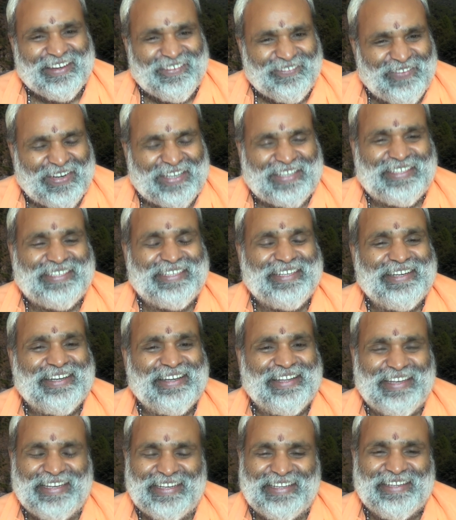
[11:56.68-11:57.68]
But
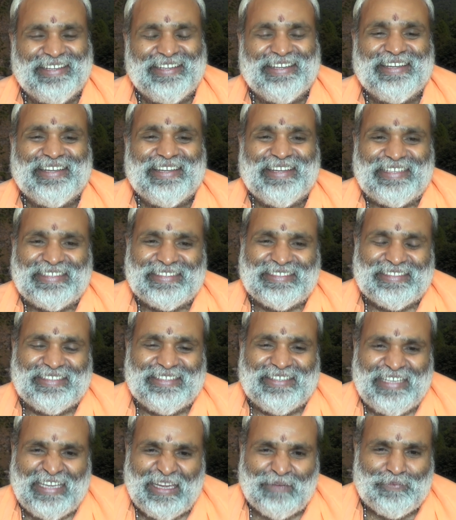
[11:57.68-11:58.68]

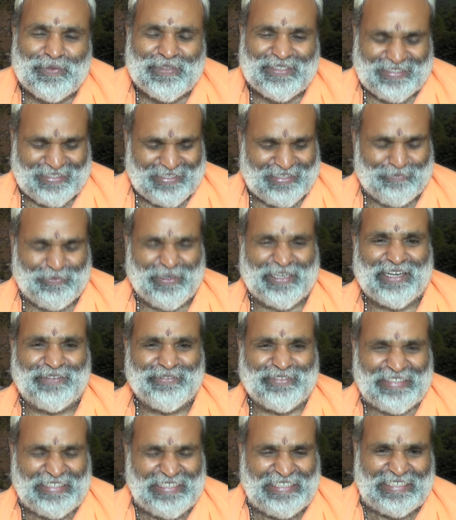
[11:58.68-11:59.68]
if she
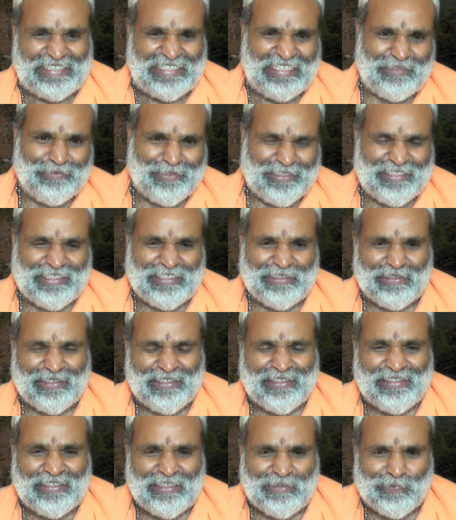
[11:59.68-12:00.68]
becomes little bit
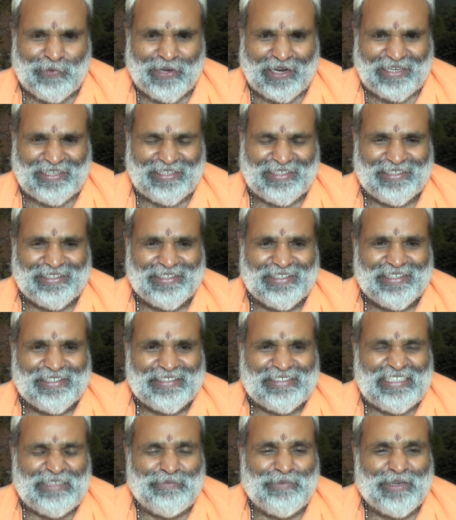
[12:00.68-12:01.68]
indifferent, she